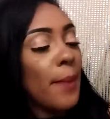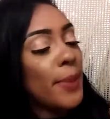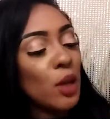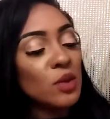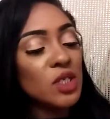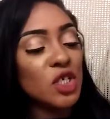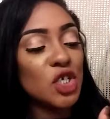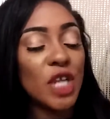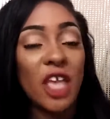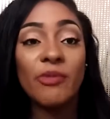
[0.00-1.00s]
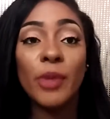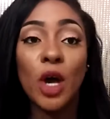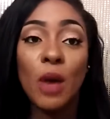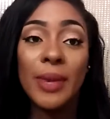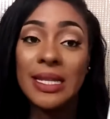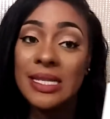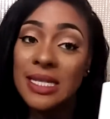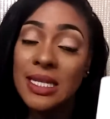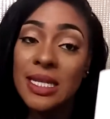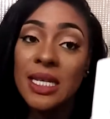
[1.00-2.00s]
Post Shave Balm
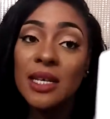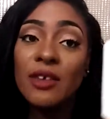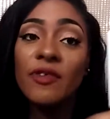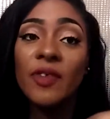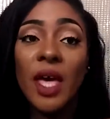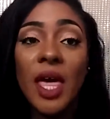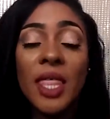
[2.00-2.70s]
Insensitive.